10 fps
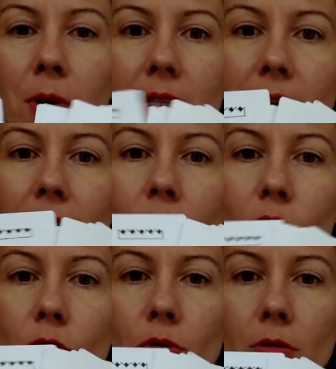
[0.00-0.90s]
once I
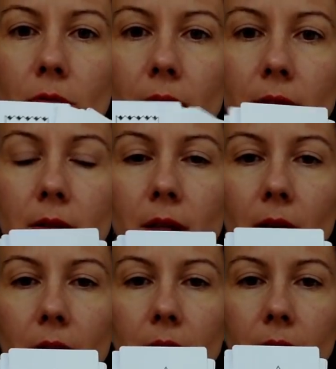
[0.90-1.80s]
got used to that
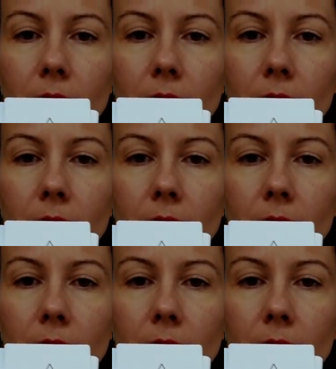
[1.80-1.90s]
the